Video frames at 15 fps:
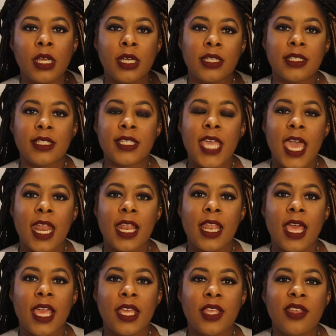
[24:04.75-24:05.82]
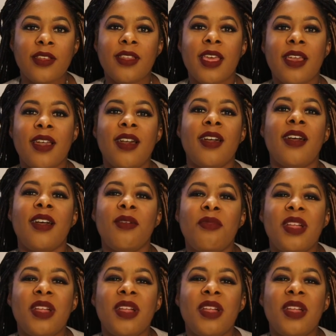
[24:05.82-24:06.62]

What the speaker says: because it's kind of like, you're like, oh,